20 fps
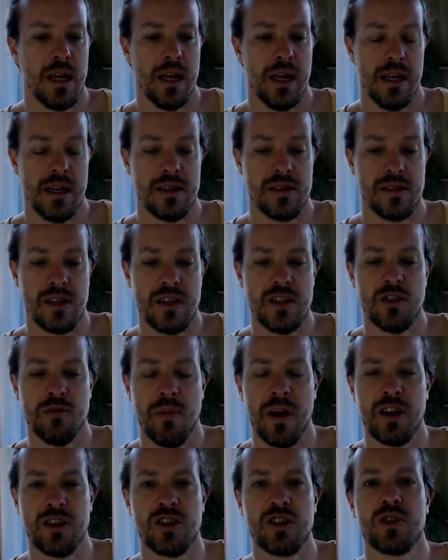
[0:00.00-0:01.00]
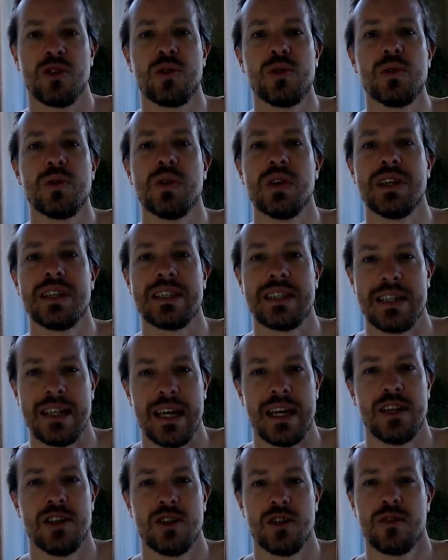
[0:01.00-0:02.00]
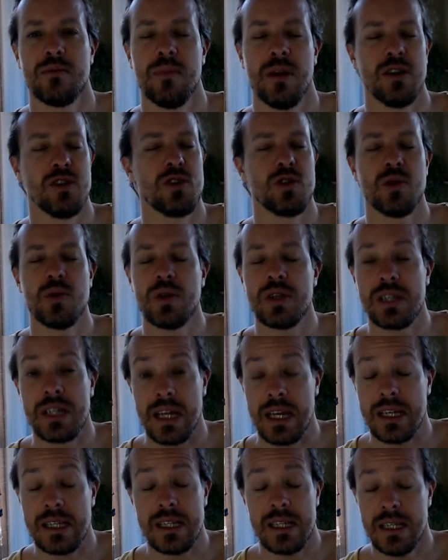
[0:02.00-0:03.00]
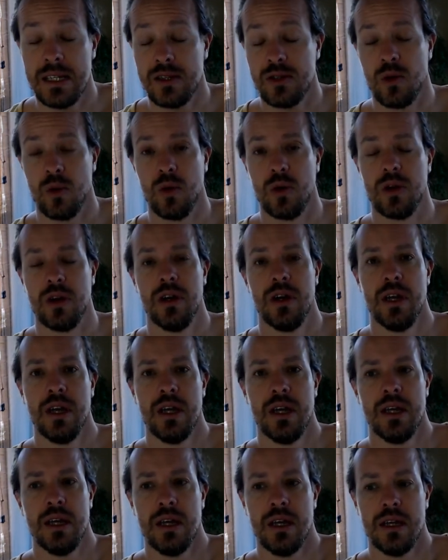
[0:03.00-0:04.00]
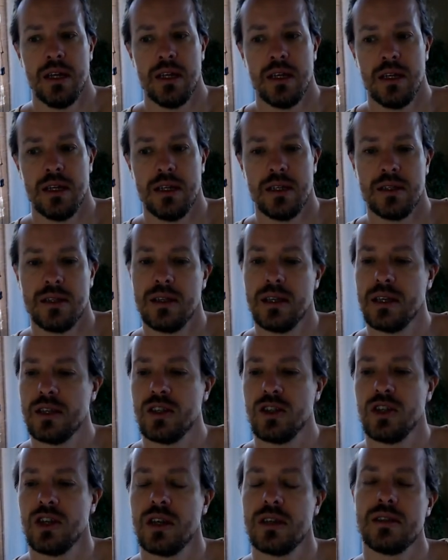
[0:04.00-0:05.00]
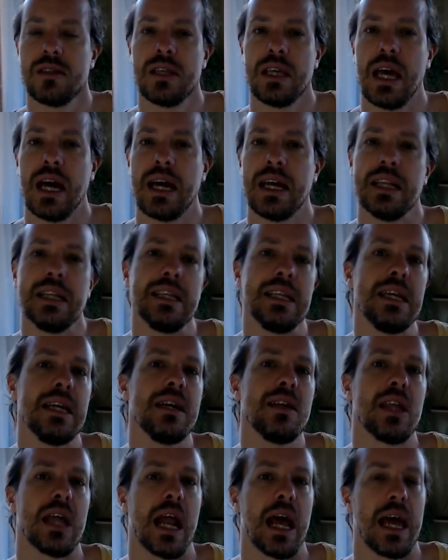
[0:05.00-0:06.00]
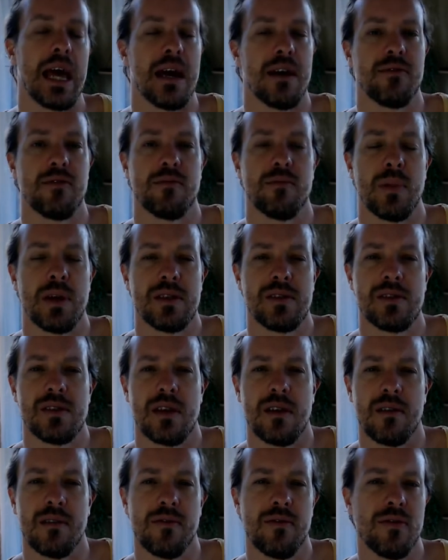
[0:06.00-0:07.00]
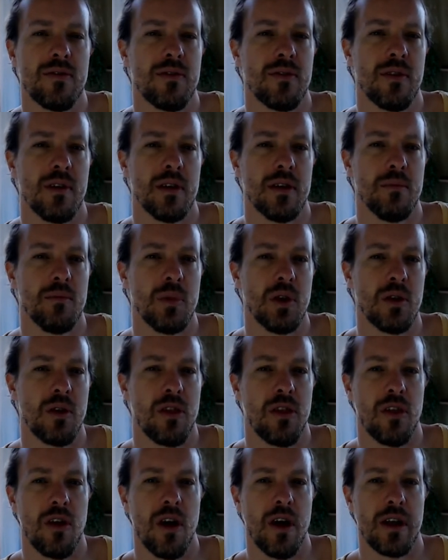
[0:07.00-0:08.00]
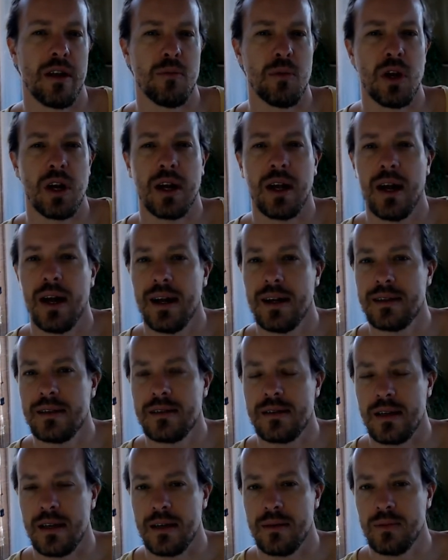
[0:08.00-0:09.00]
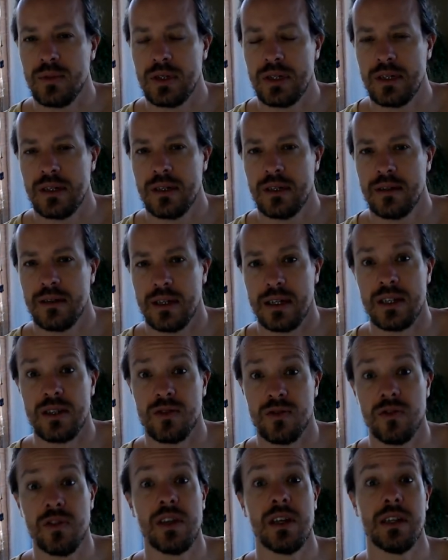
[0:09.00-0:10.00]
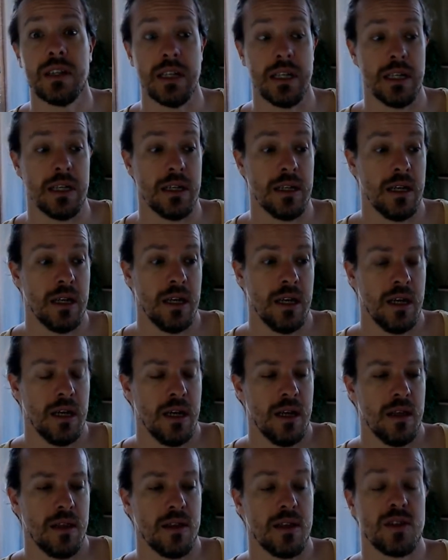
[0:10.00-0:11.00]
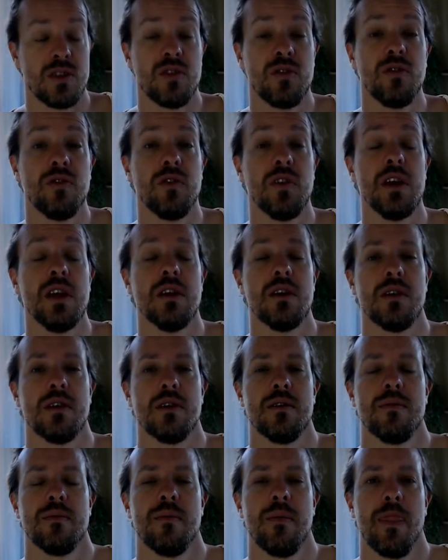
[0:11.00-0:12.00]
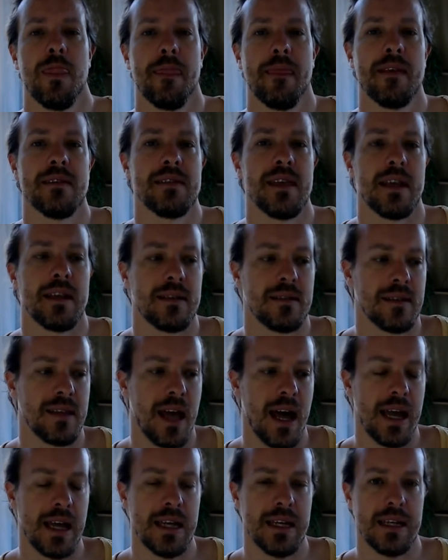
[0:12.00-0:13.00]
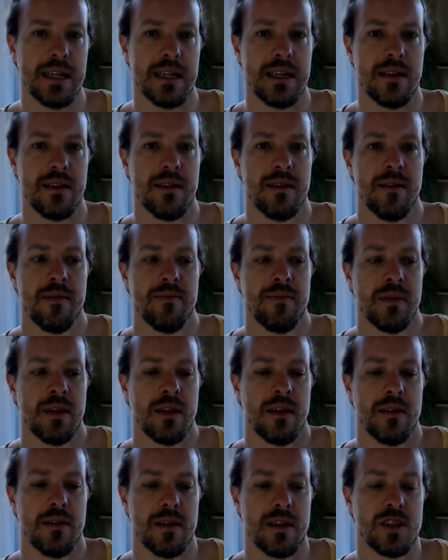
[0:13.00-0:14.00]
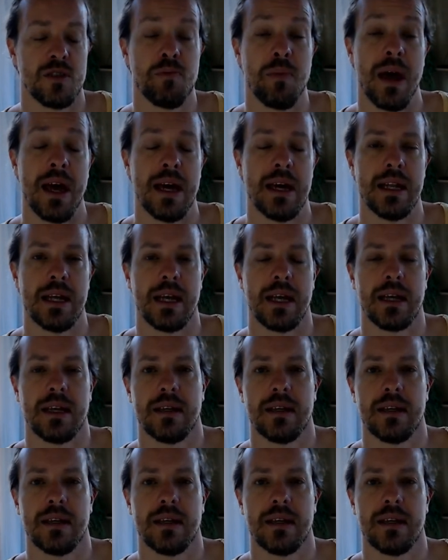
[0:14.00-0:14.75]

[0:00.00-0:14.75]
Is this my truest nature, my truest essence, or is this just the idea that I have of myself, a mere thought, a mere concept that is feeling this fear, this anxiety, this panic?